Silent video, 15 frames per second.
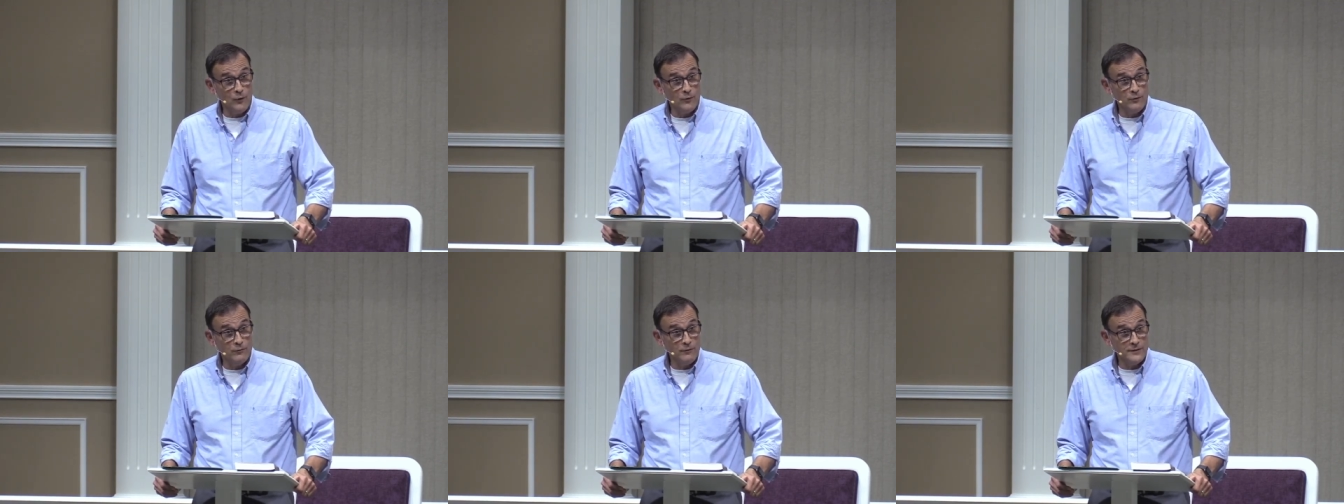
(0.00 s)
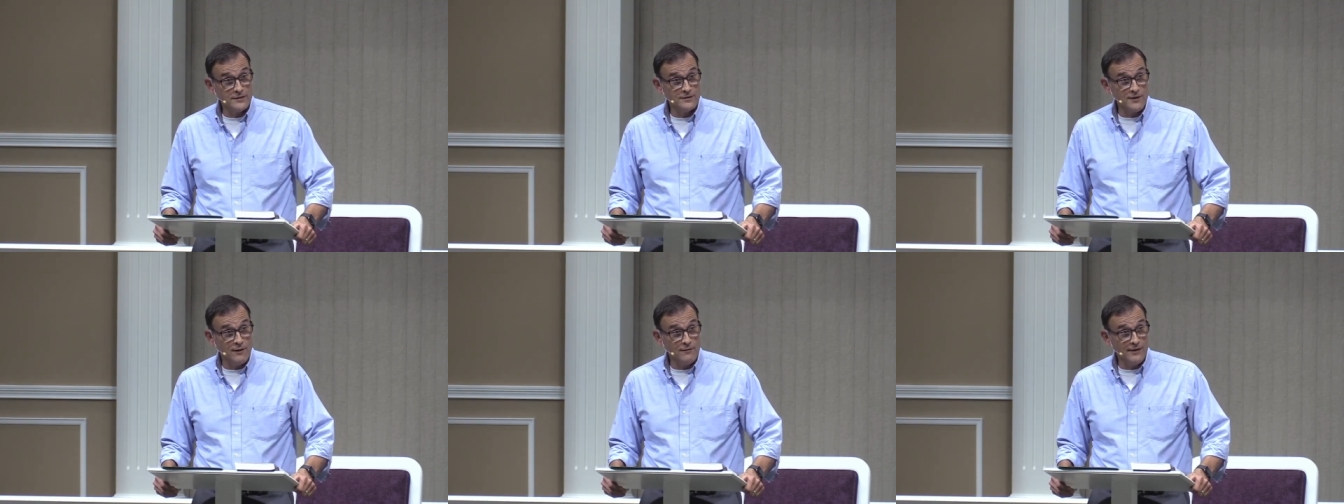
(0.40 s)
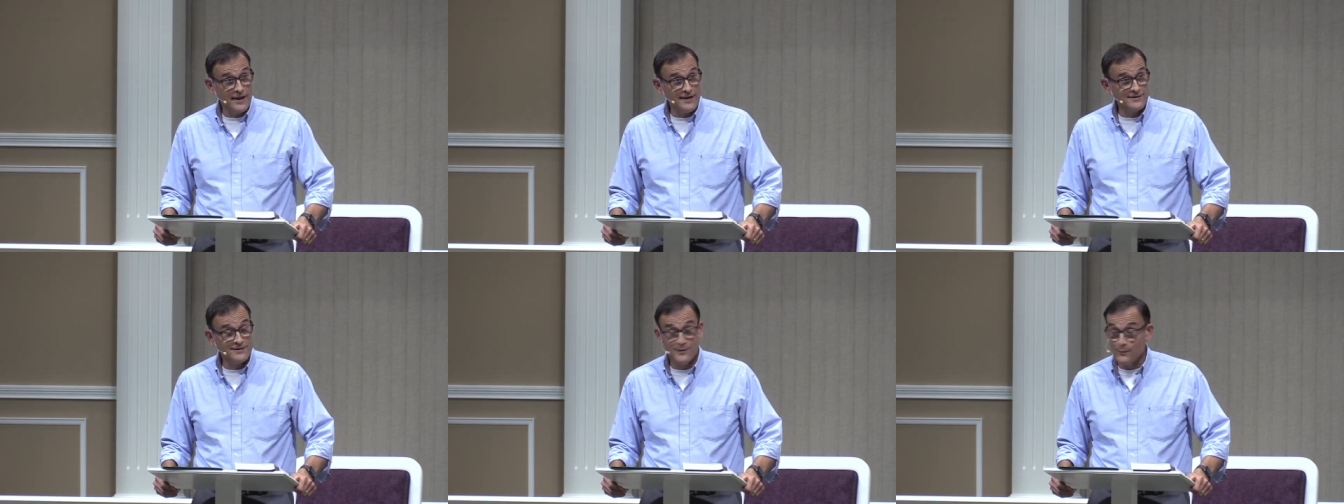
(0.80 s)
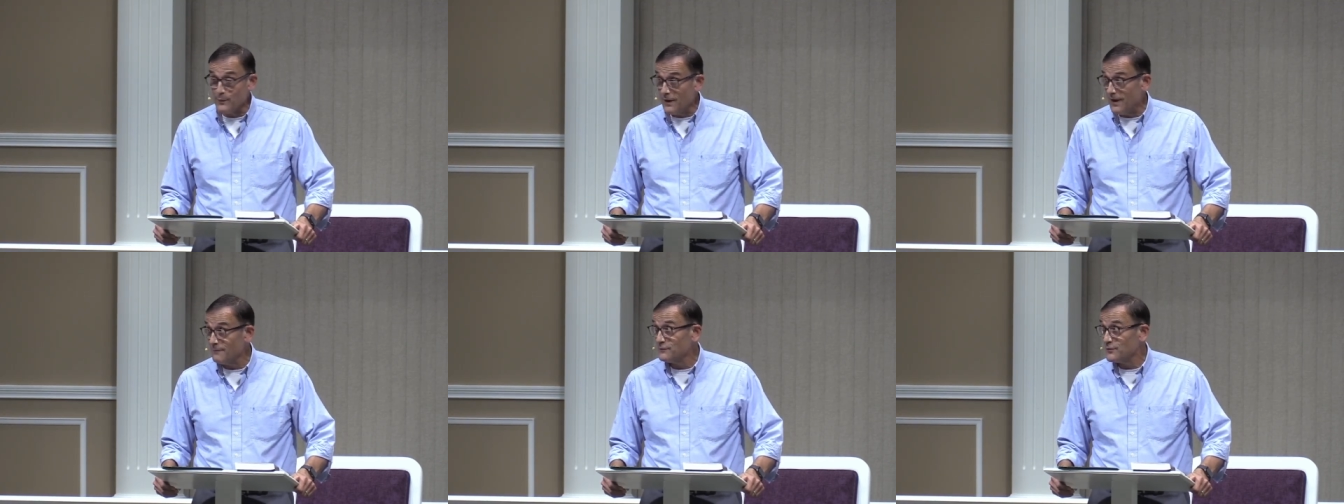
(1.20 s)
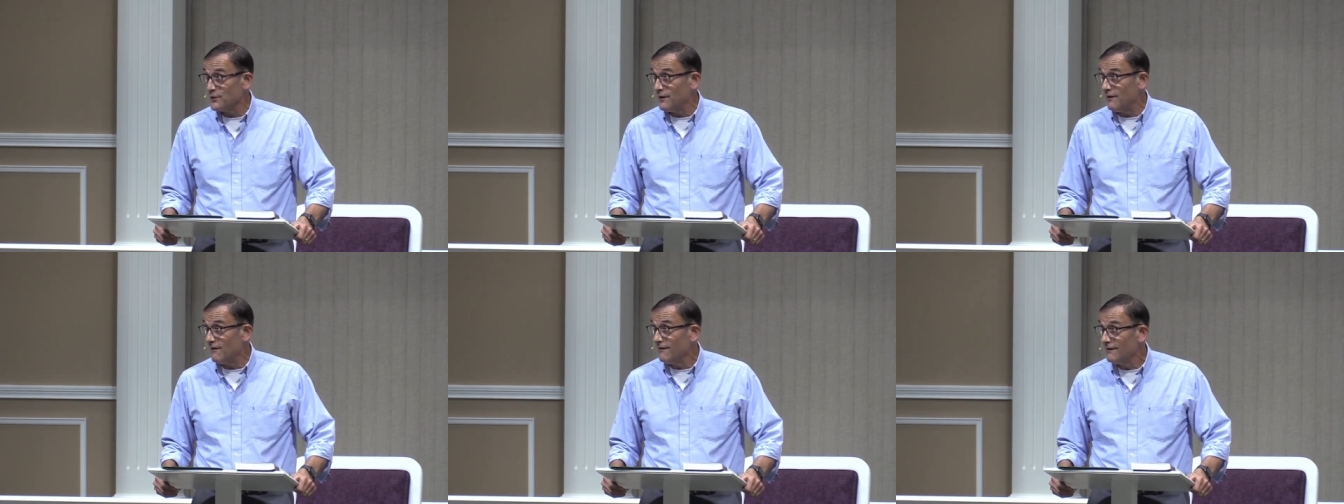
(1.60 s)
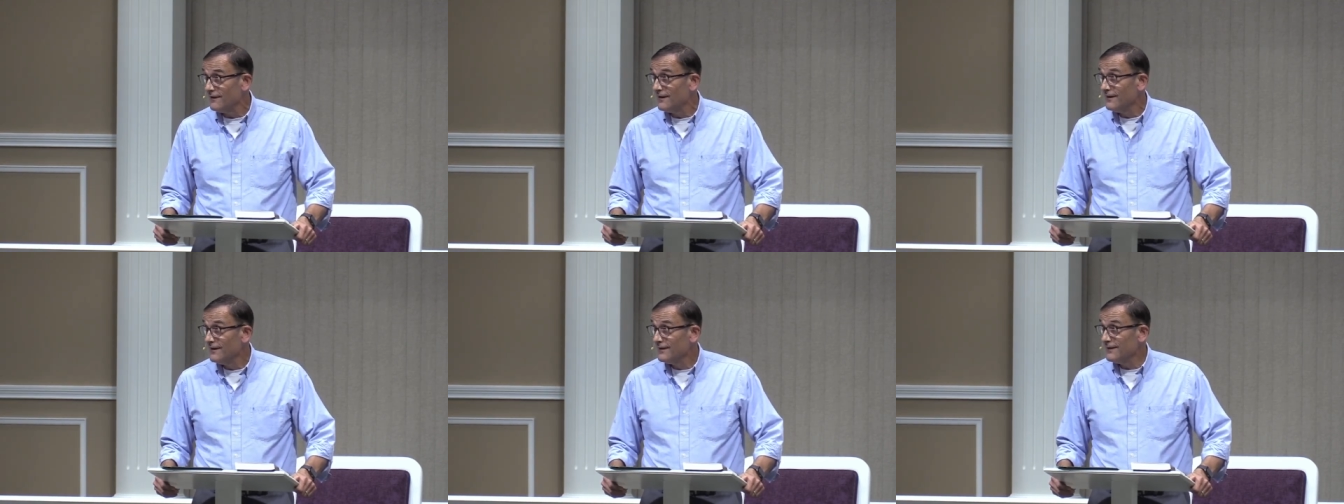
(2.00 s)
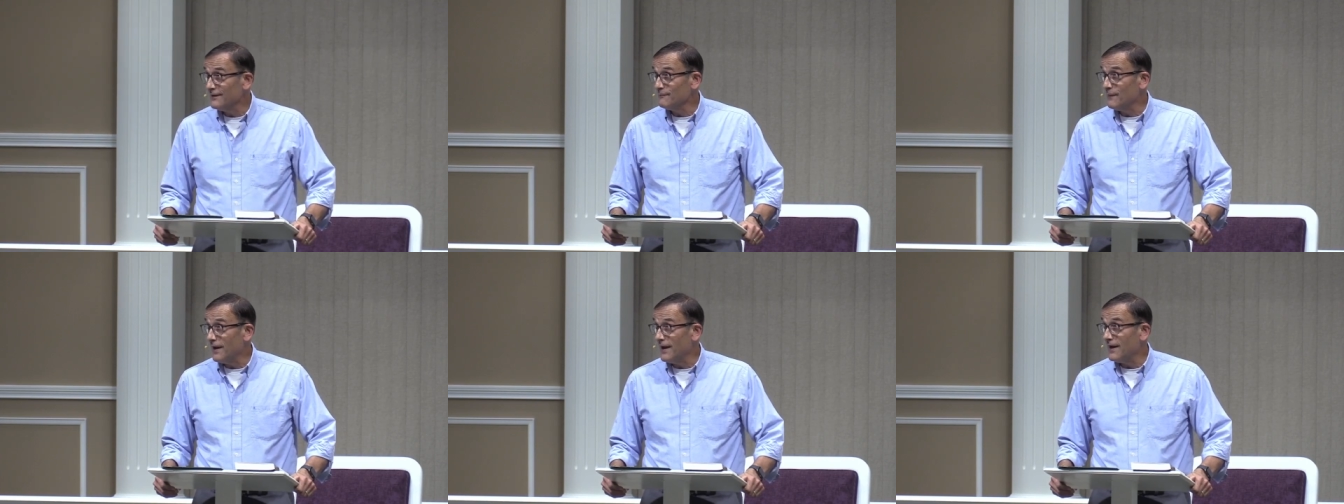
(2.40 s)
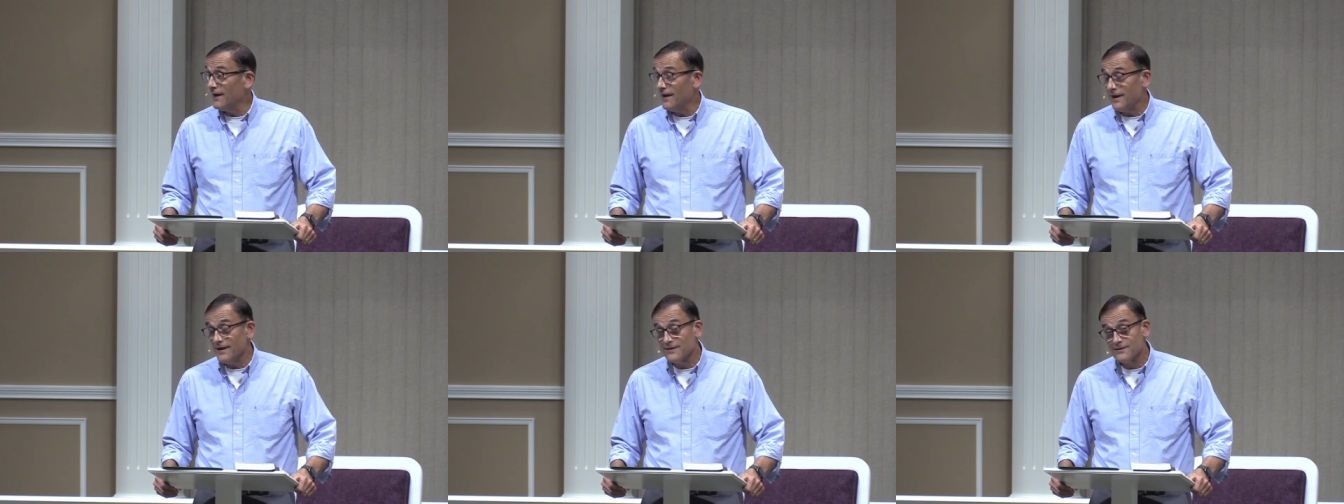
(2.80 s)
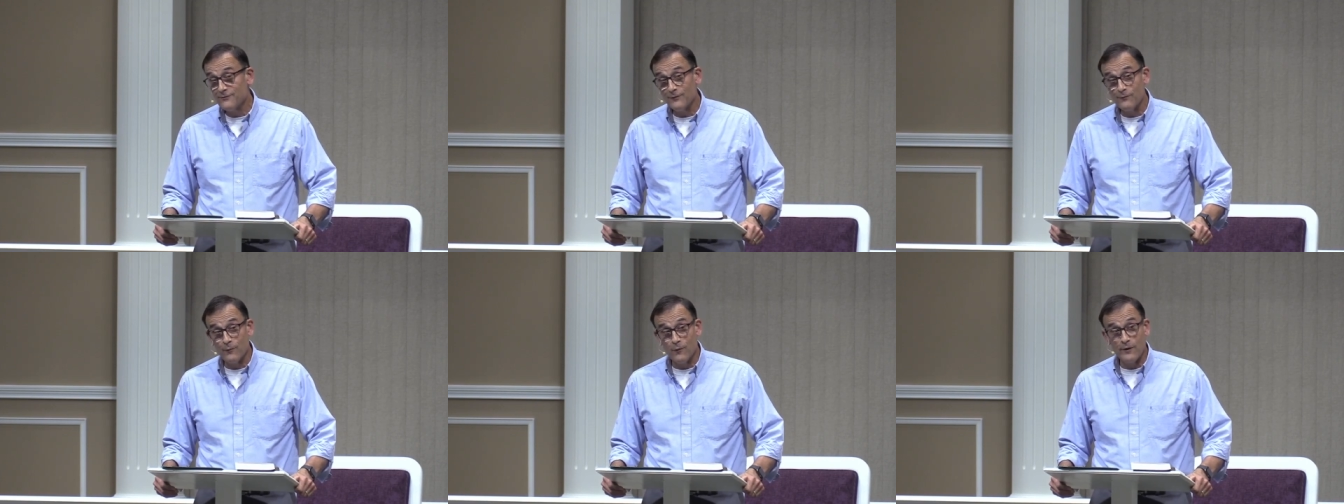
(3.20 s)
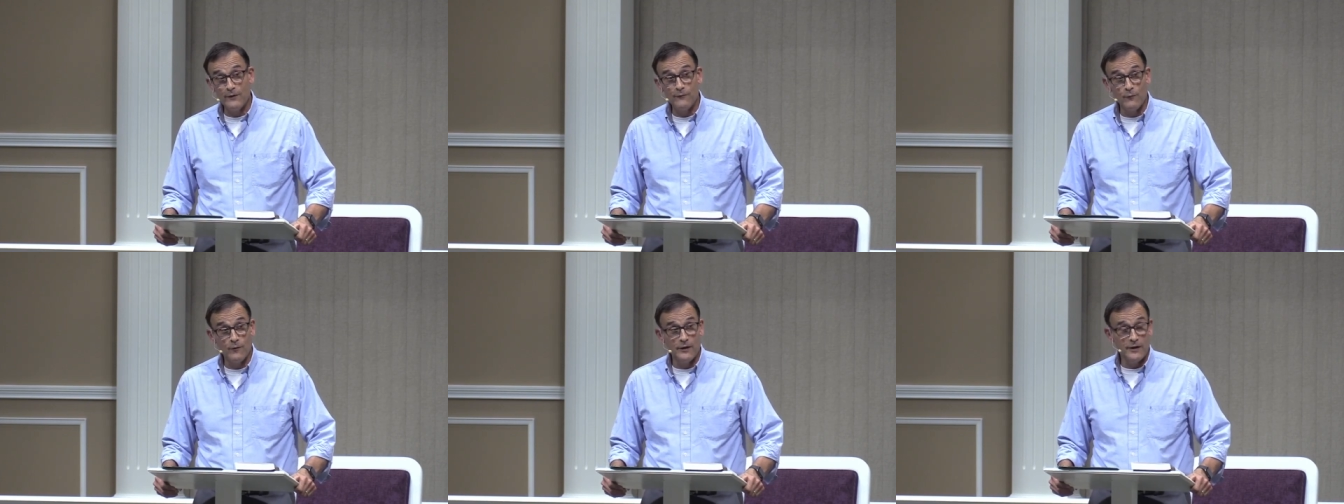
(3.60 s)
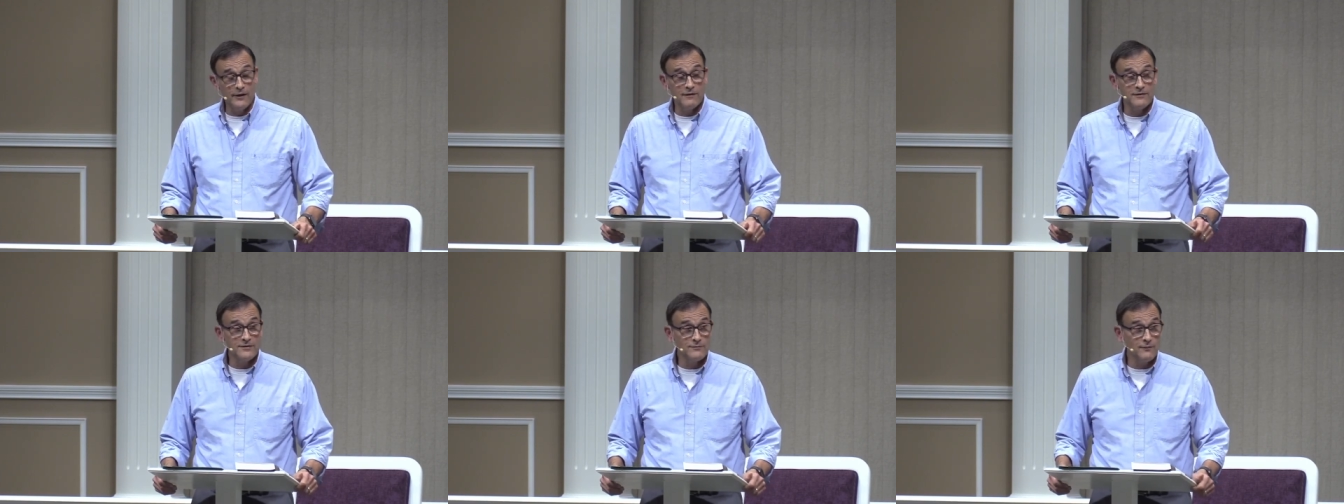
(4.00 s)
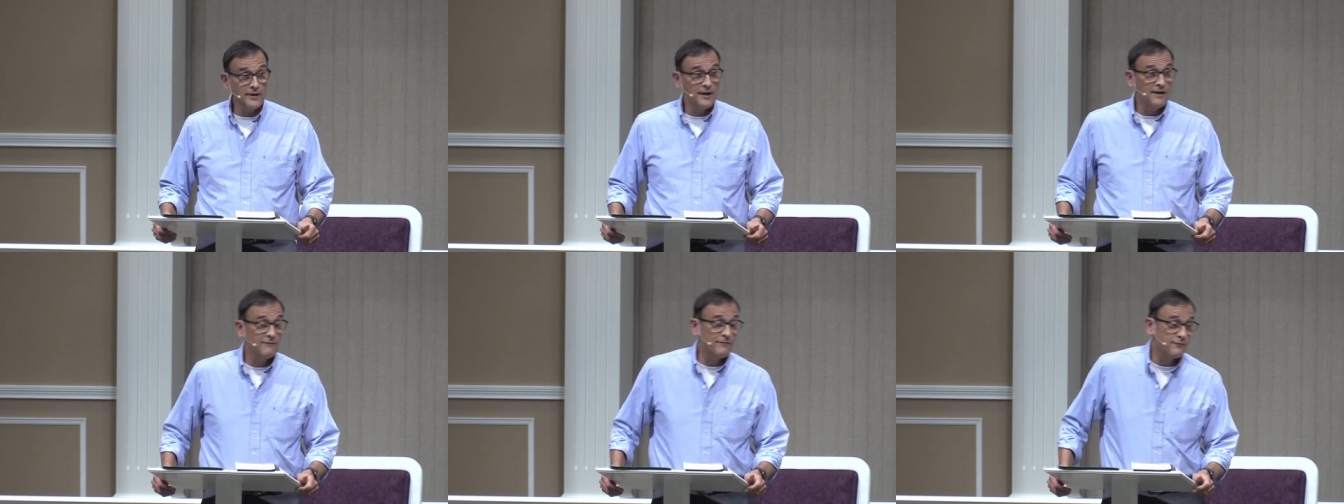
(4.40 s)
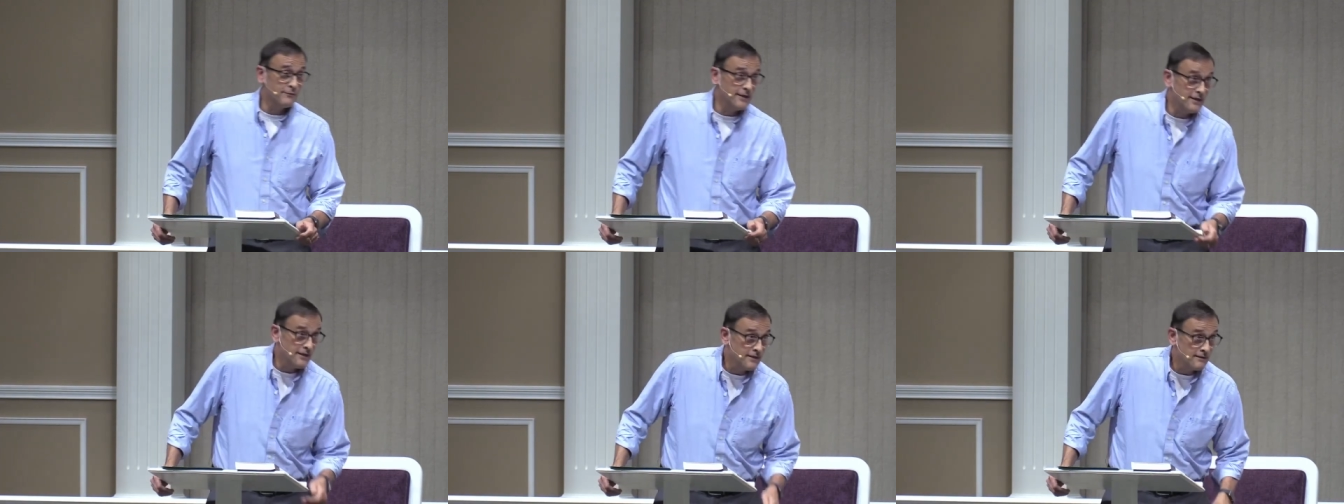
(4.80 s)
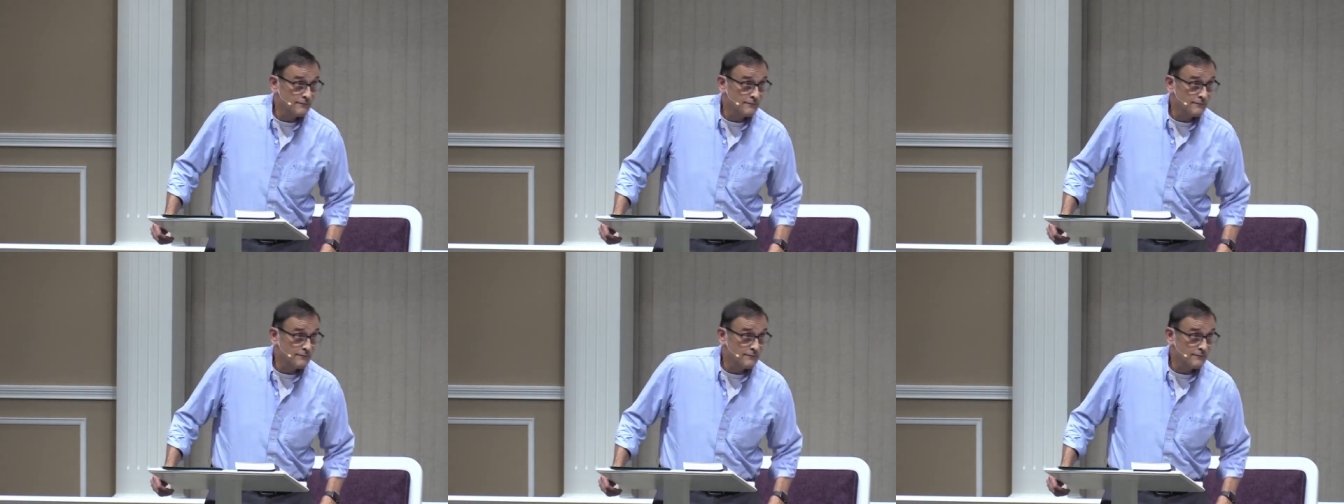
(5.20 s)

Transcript: who is known as the bombshell in my eyes for 44 years. We have three